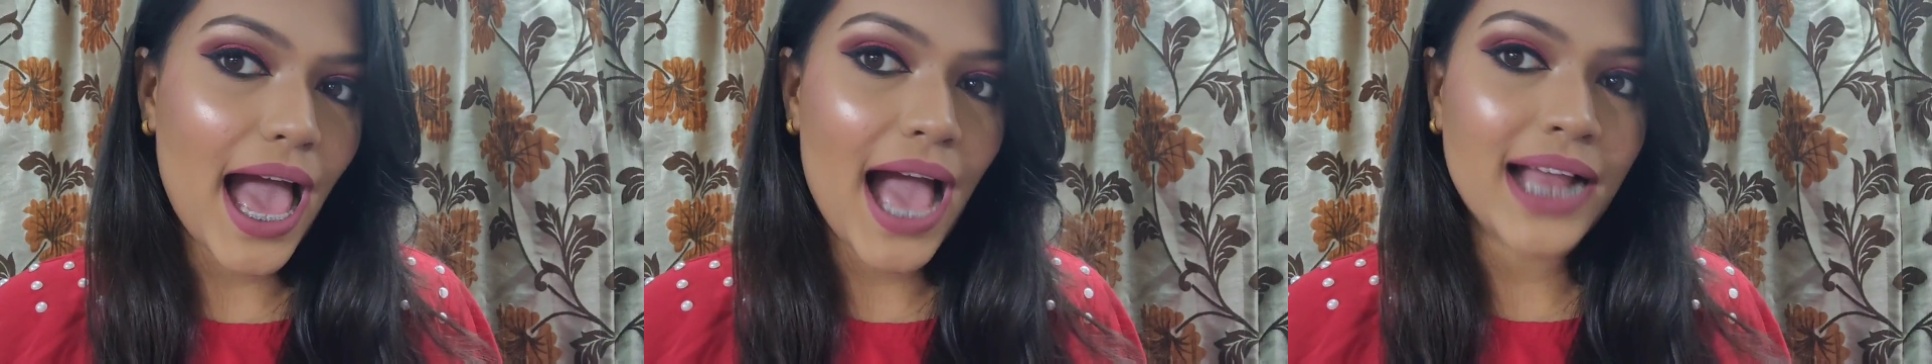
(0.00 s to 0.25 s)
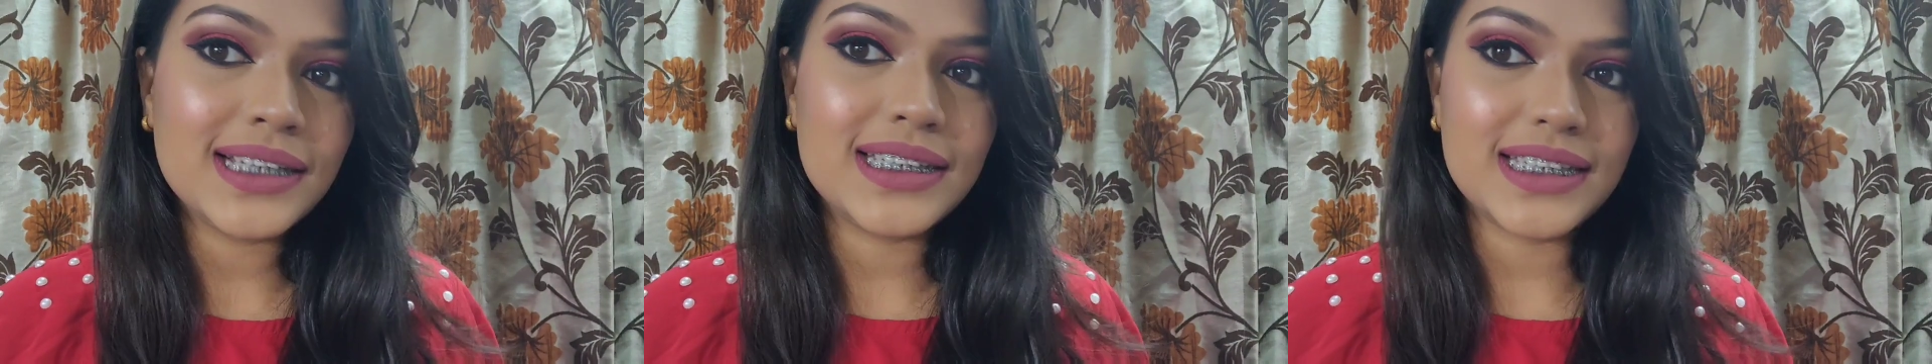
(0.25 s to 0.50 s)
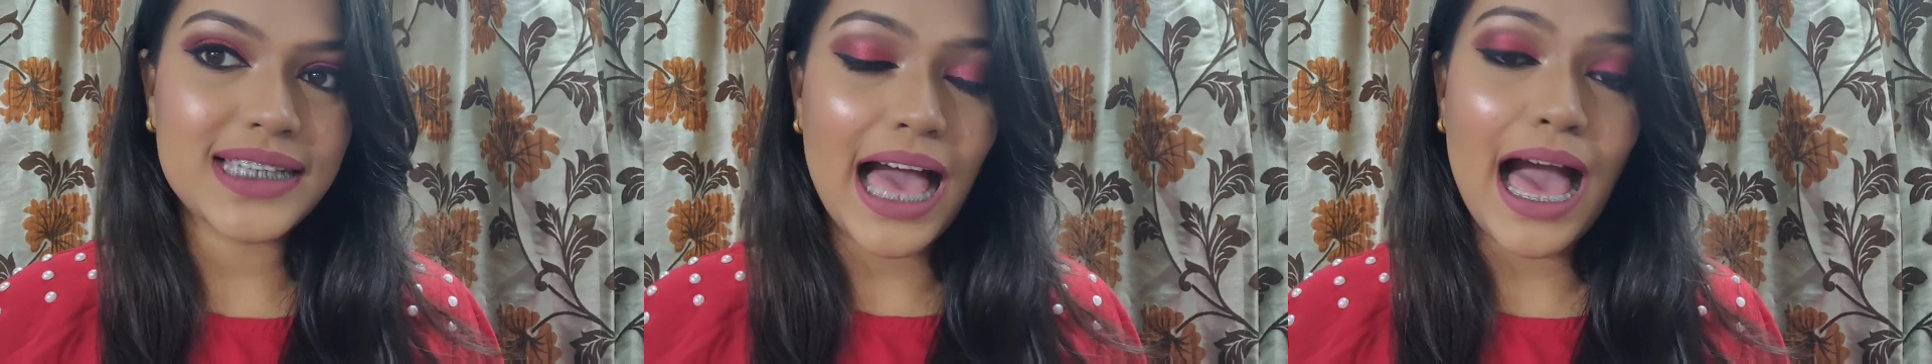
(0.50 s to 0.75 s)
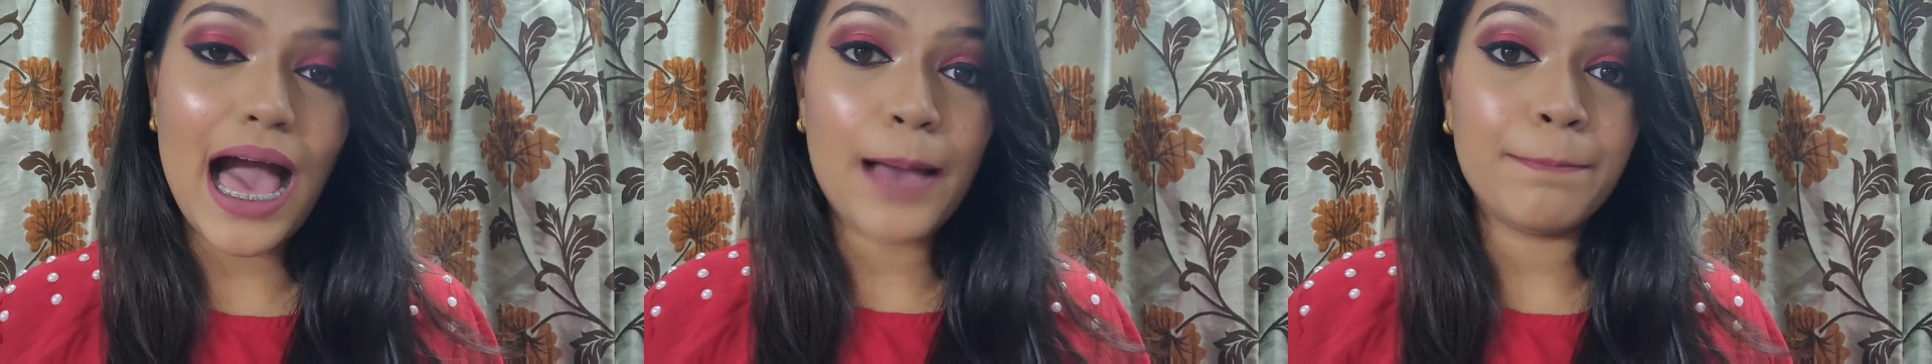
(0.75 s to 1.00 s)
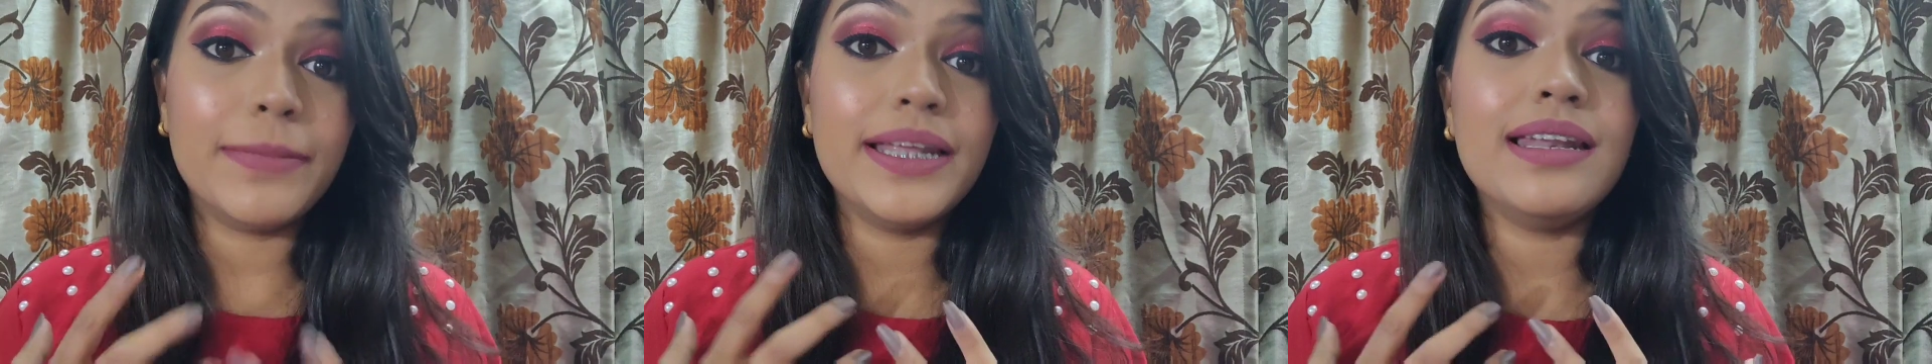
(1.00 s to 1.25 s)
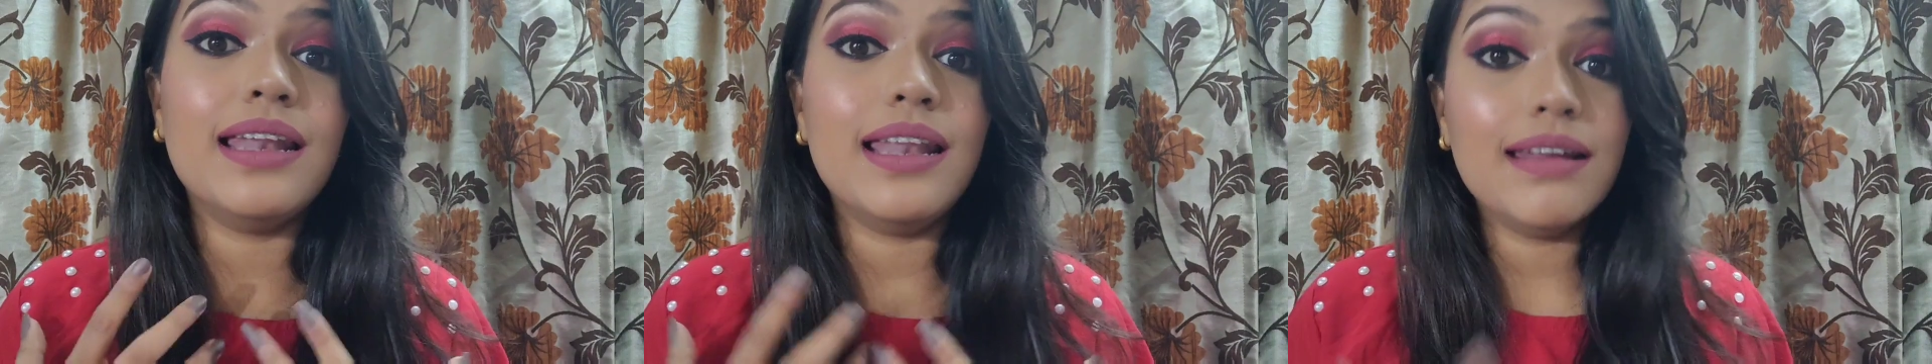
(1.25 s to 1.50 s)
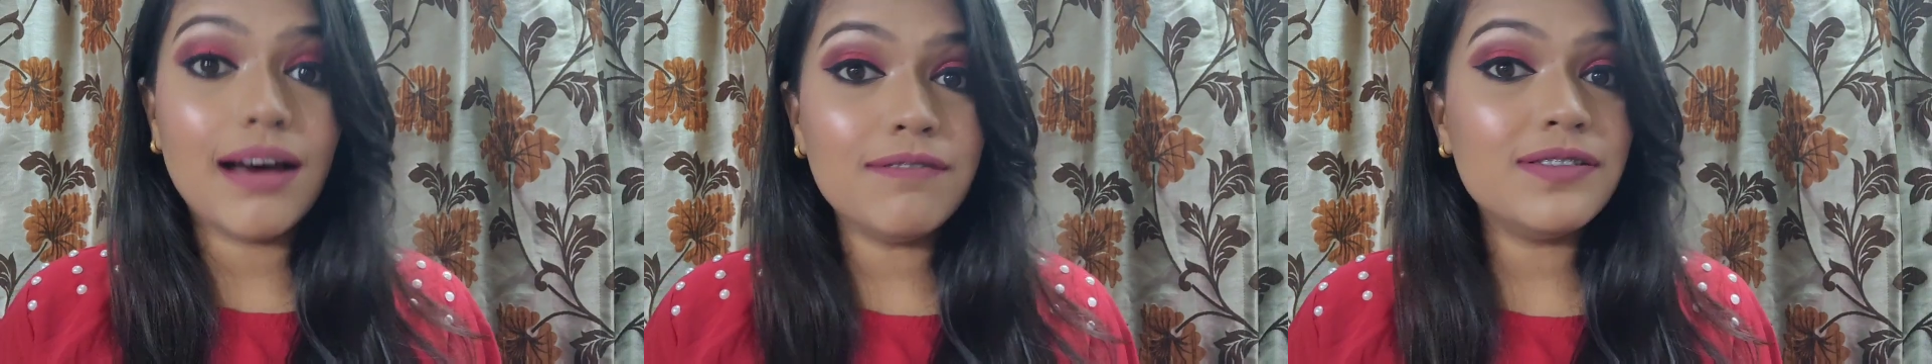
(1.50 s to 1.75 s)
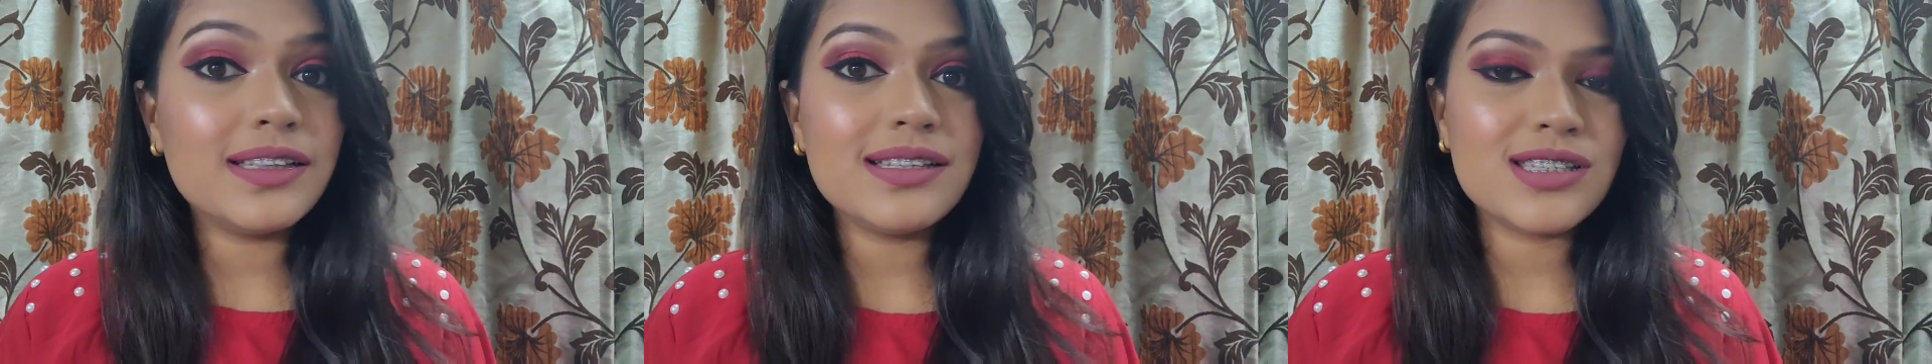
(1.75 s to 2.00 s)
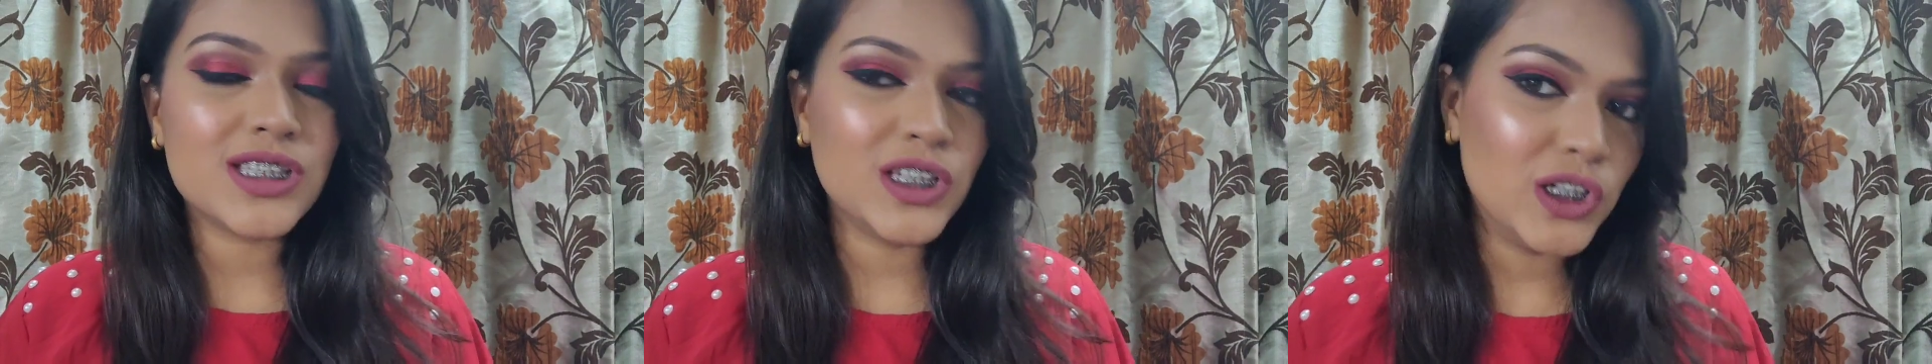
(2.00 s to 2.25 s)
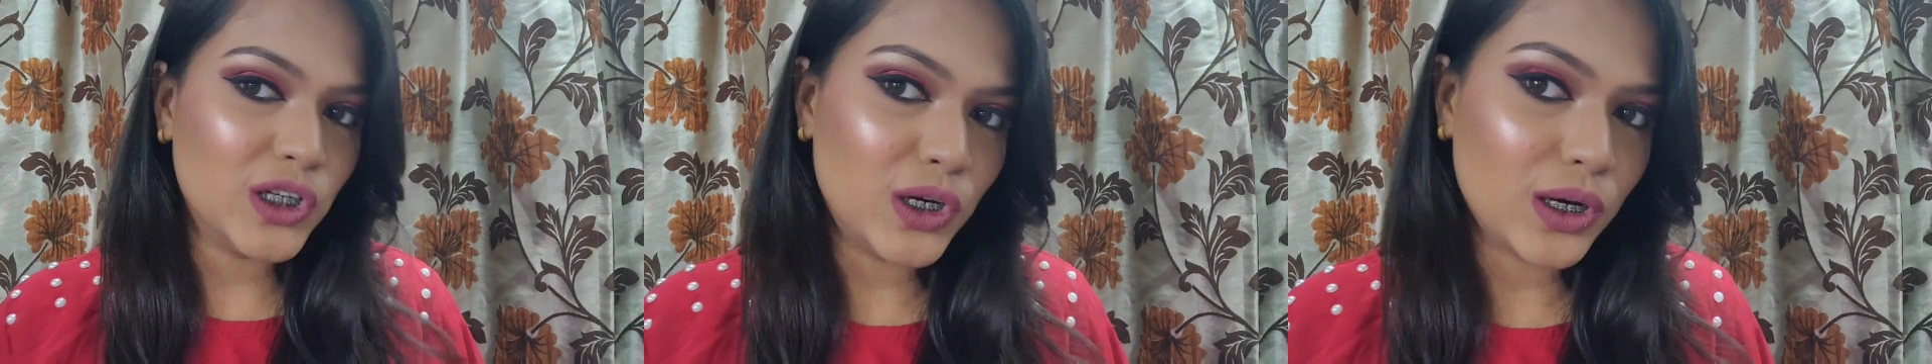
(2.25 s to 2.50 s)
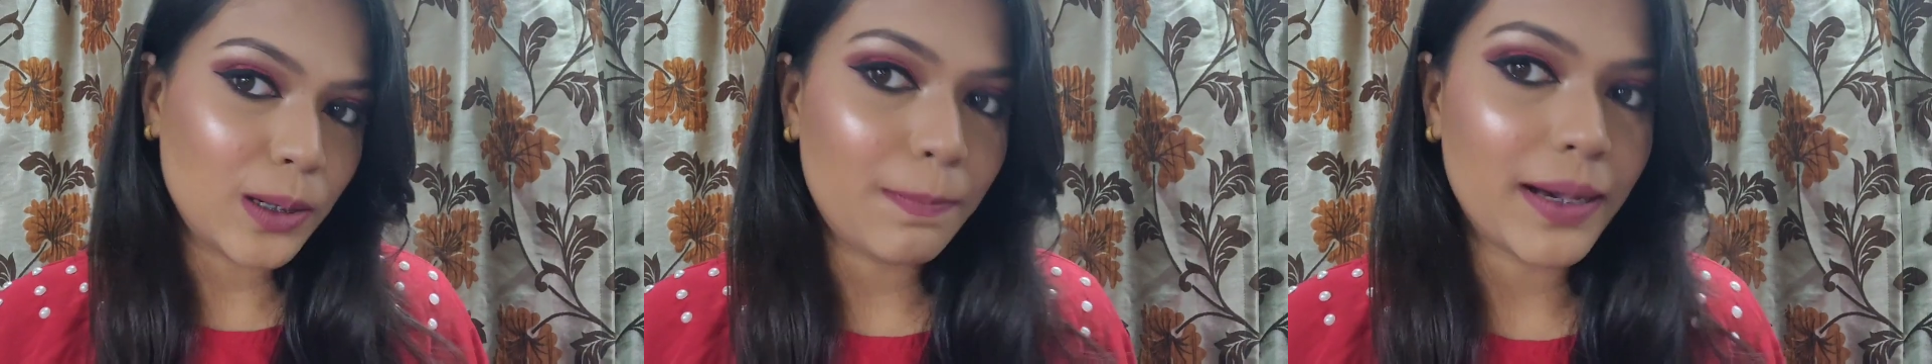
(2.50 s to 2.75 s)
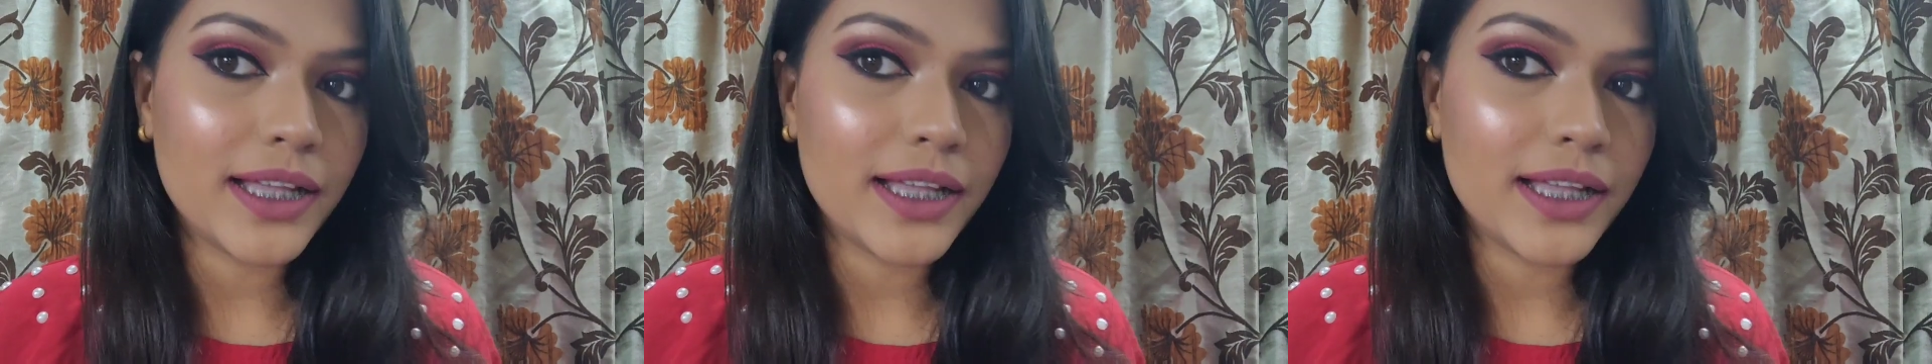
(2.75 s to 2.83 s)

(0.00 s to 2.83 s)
And yeah, I'm in love with this look.